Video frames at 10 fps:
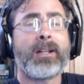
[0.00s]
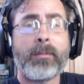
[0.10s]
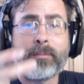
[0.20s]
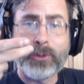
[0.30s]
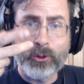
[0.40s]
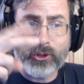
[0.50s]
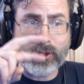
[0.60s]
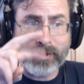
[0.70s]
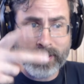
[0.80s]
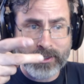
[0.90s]

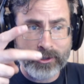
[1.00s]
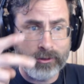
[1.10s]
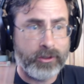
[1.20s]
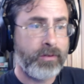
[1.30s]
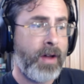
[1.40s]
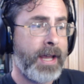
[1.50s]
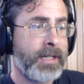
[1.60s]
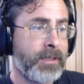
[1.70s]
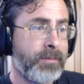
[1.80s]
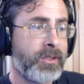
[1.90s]
mutually exclusive
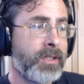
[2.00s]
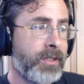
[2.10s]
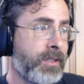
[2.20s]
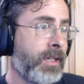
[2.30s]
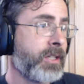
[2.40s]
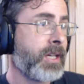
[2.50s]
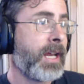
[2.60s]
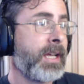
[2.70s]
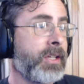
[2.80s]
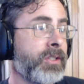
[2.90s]
items such
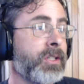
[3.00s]
as